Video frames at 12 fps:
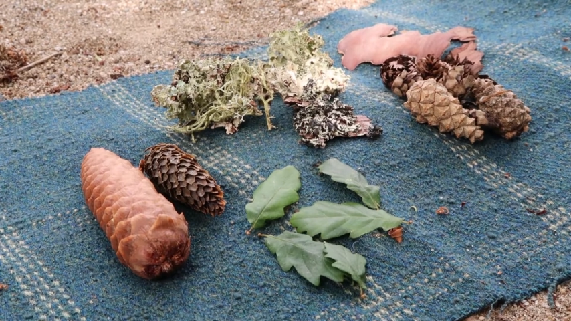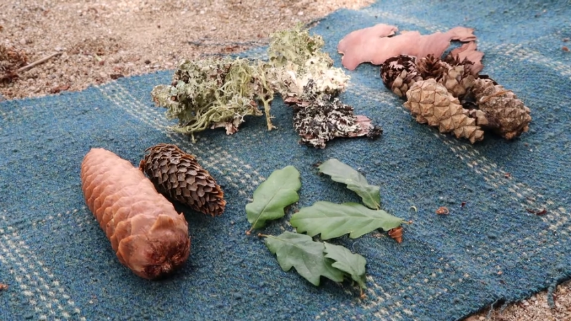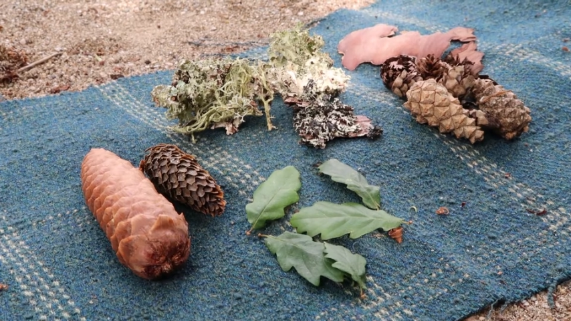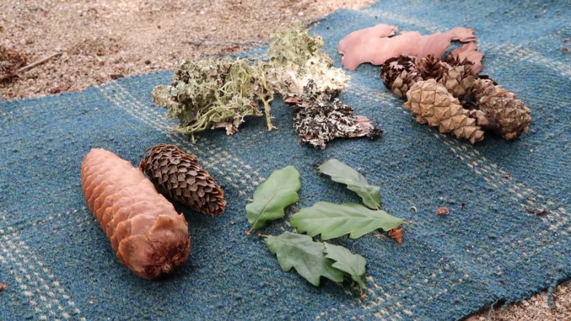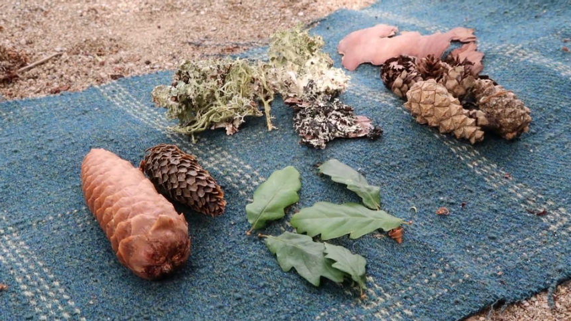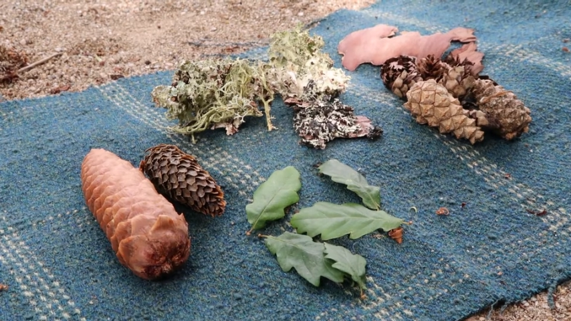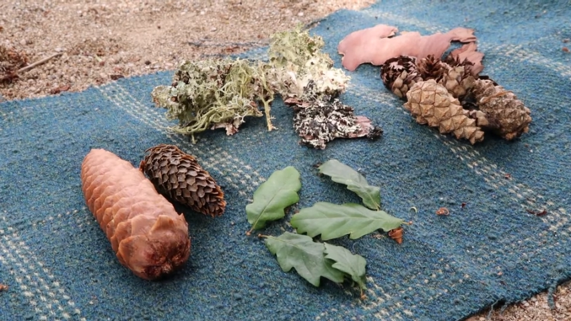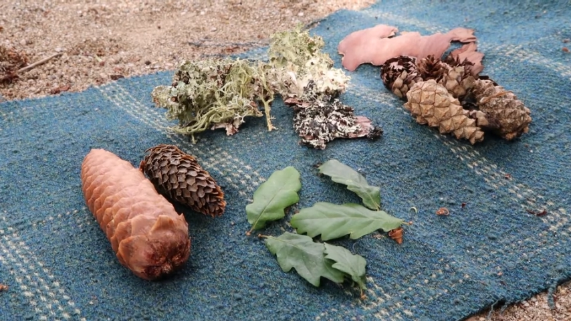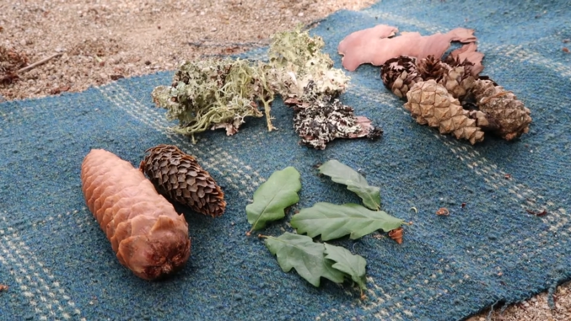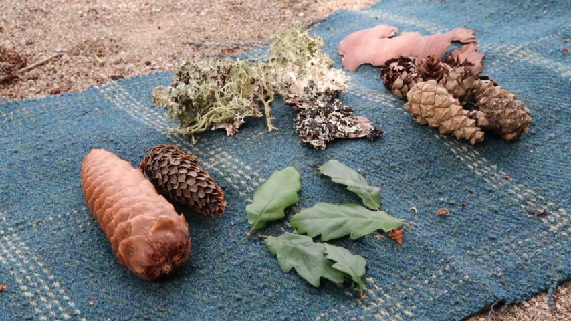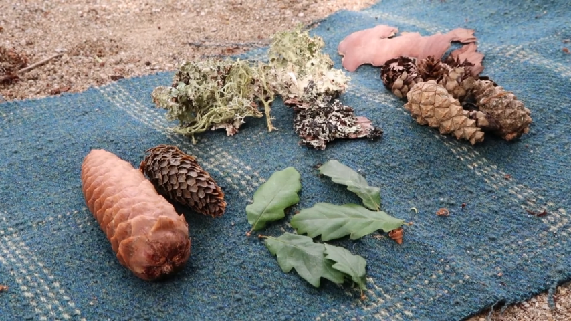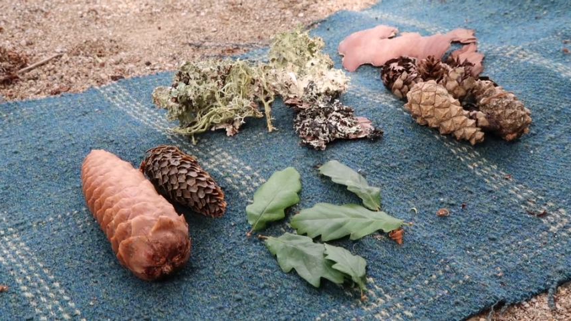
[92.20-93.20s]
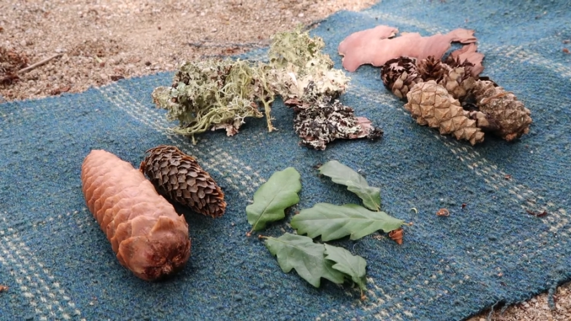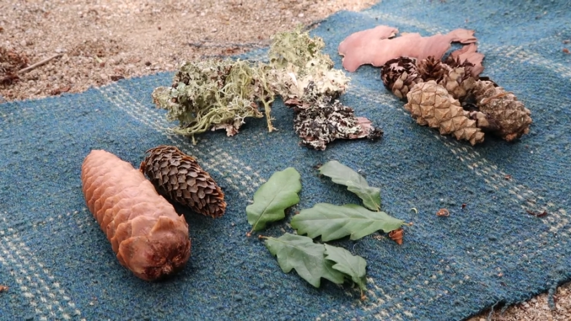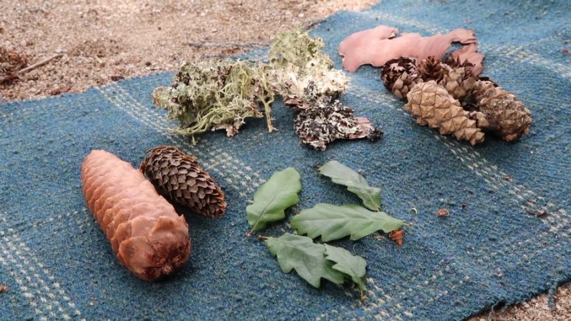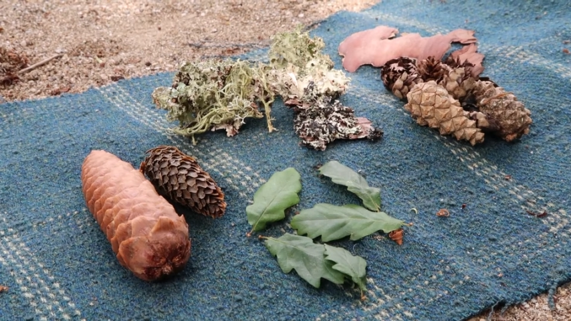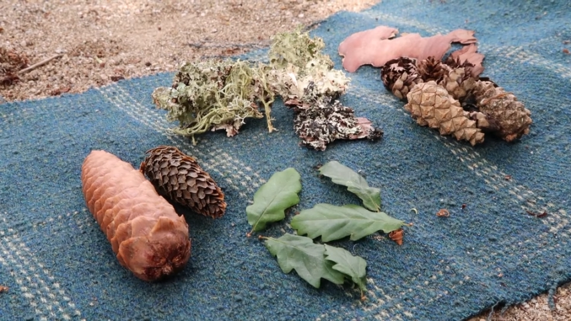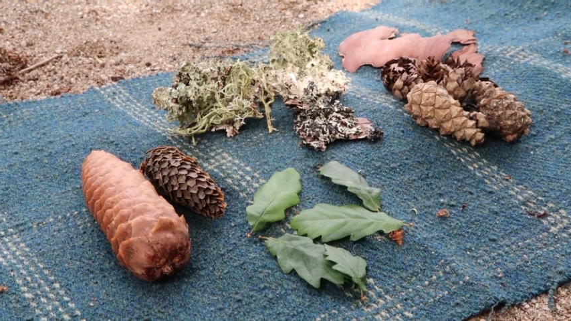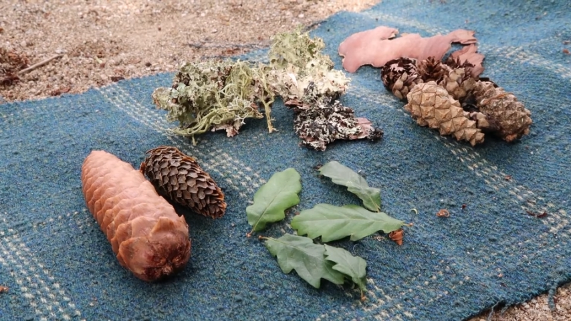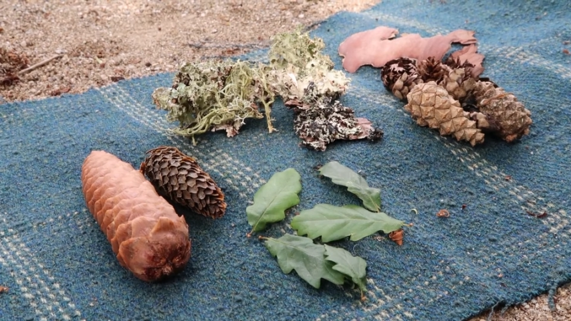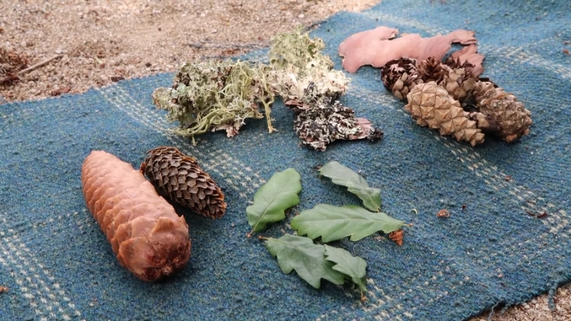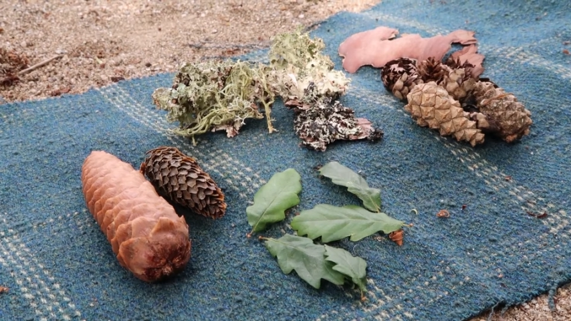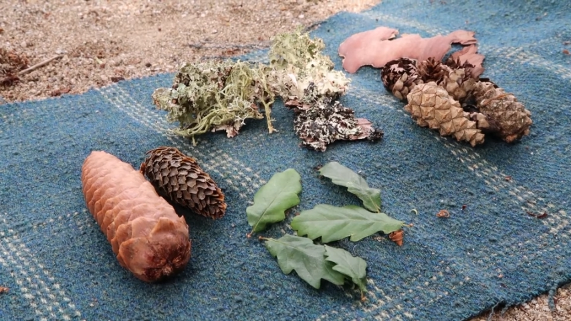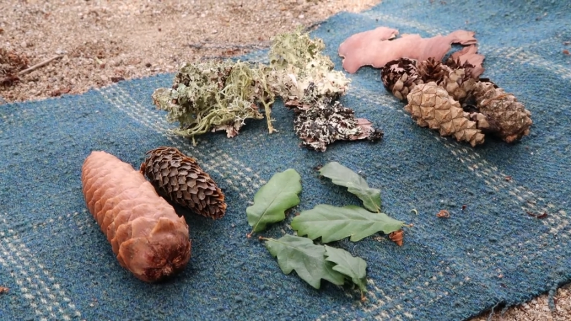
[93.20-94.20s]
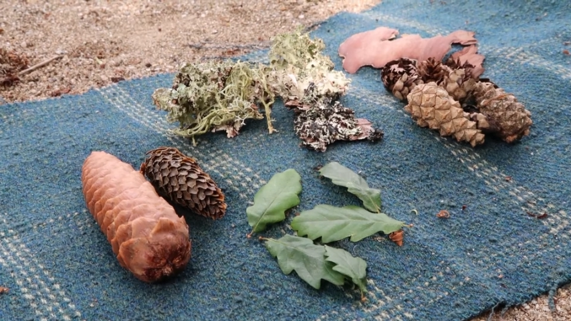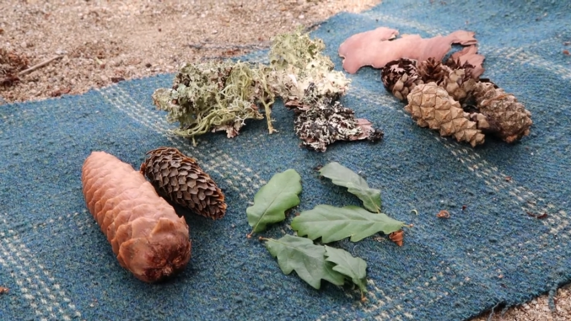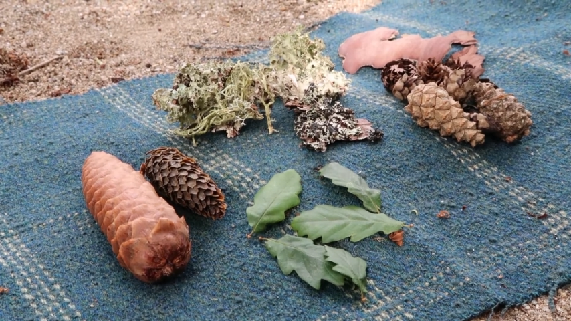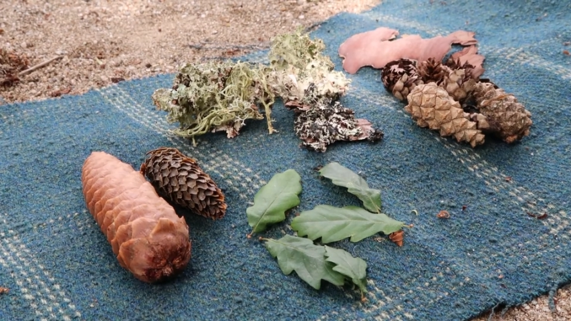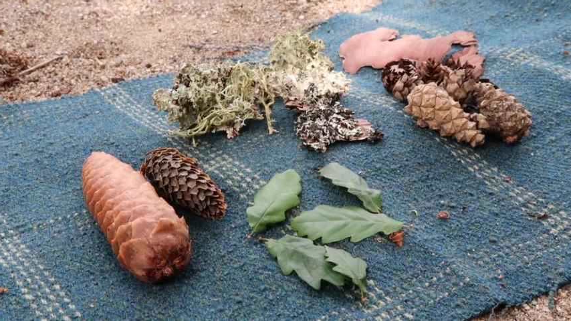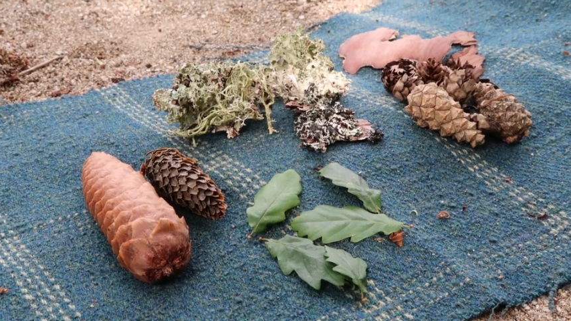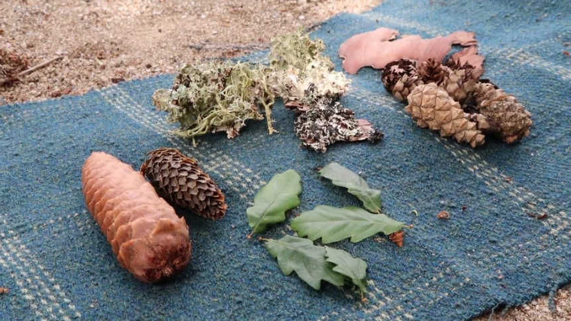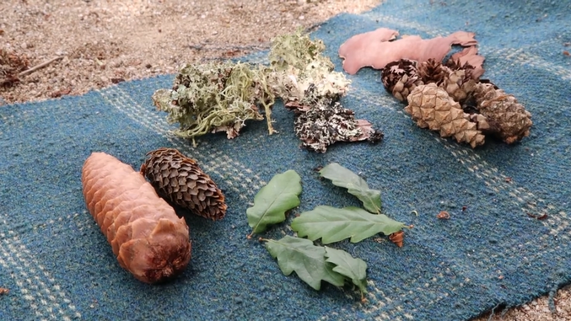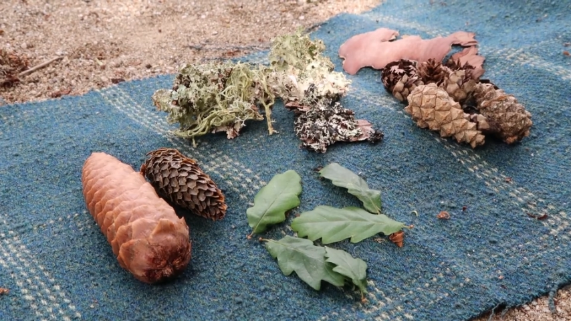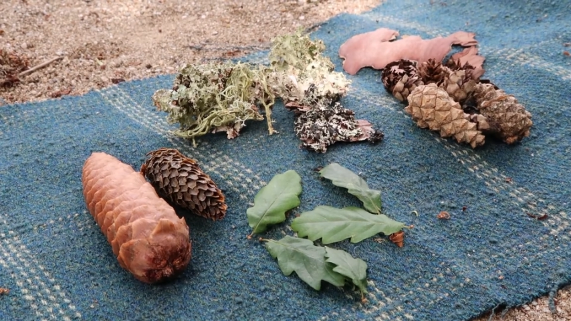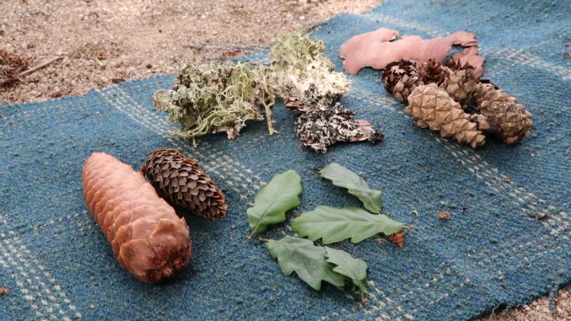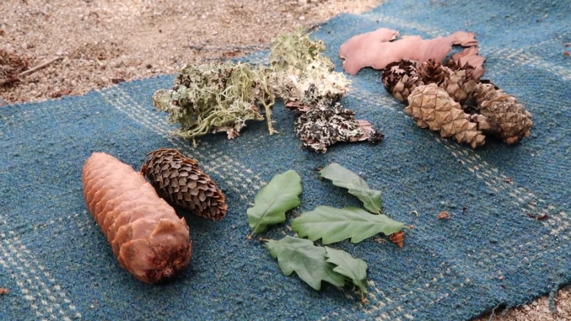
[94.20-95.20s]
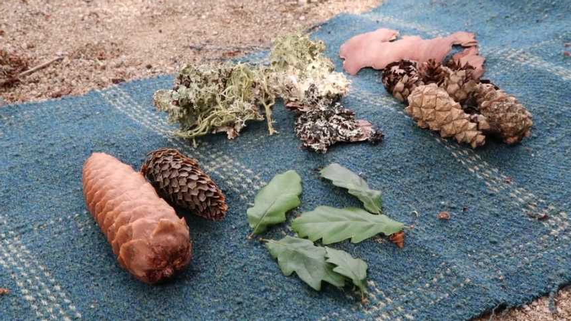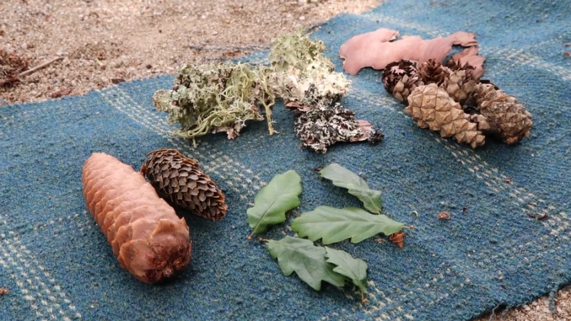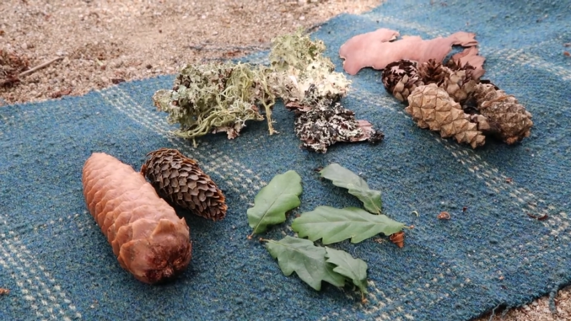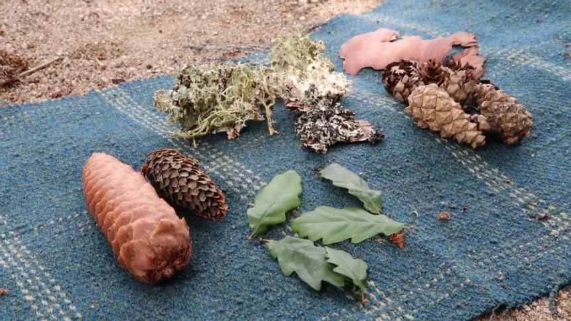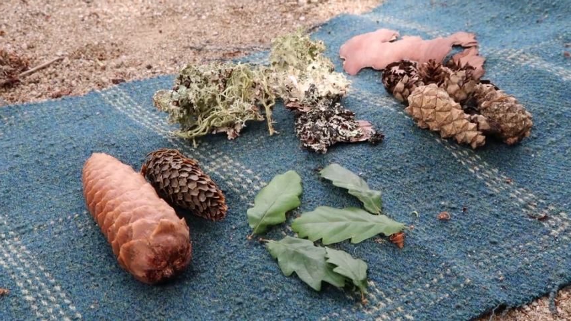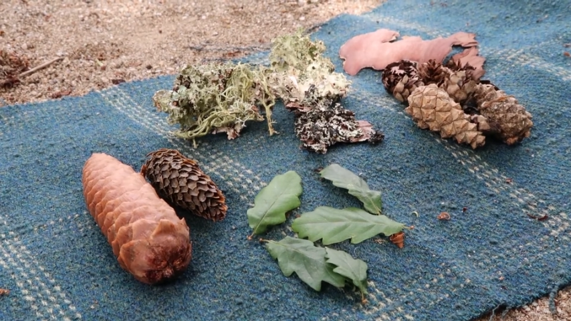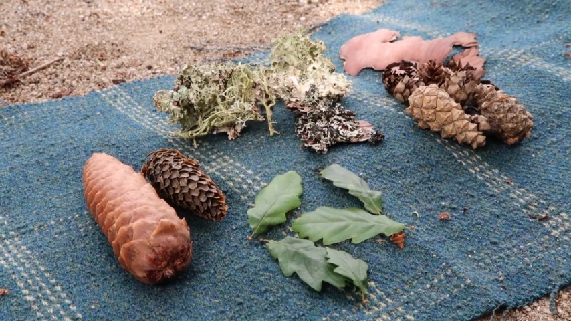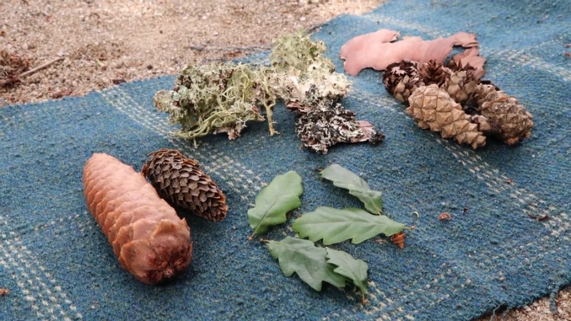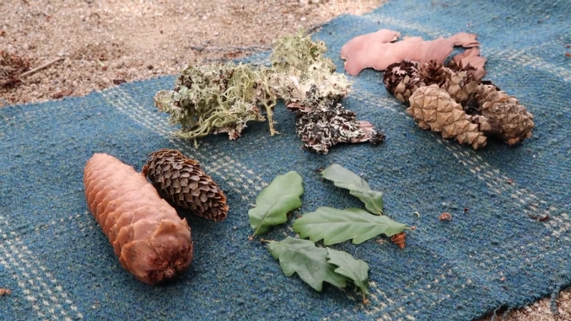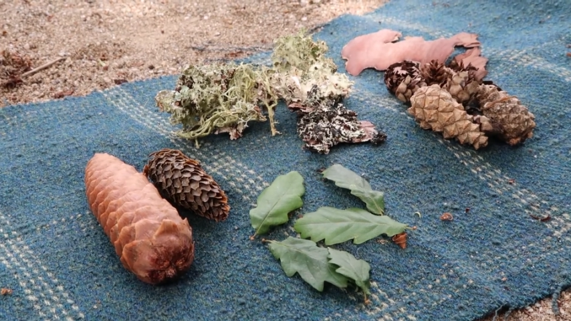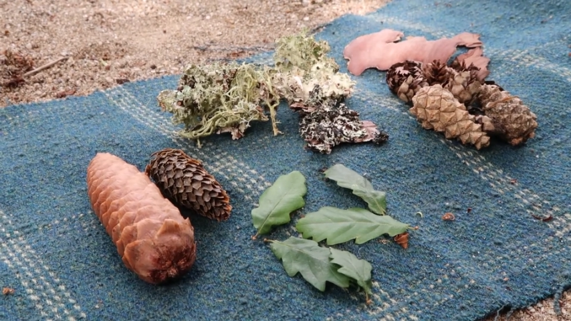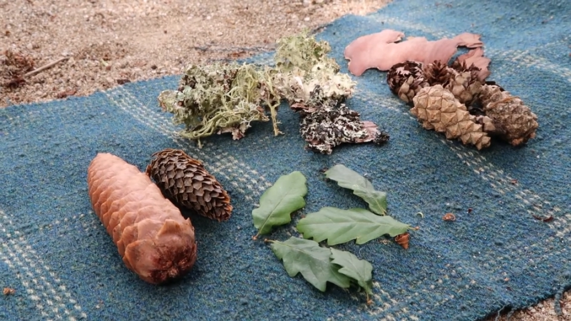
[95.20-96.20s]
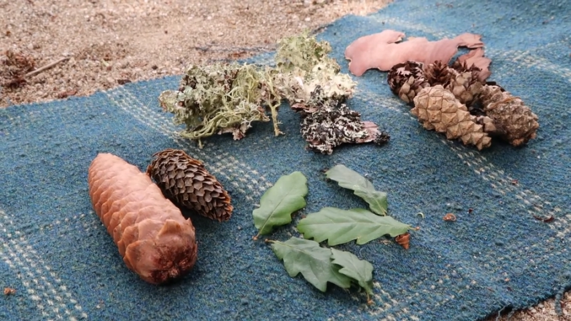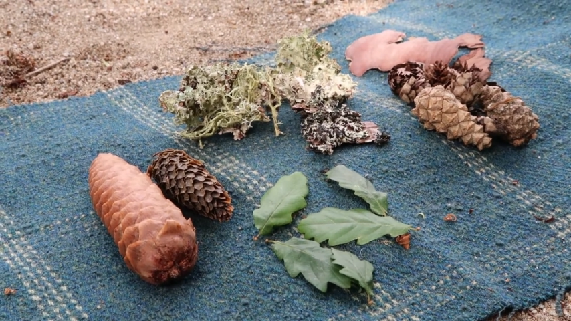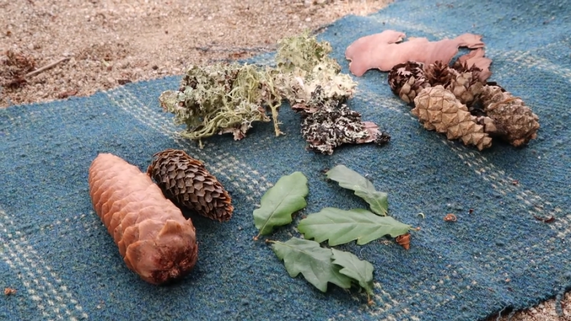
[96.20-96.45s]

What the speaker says: No face is visible, so there are no lips to read.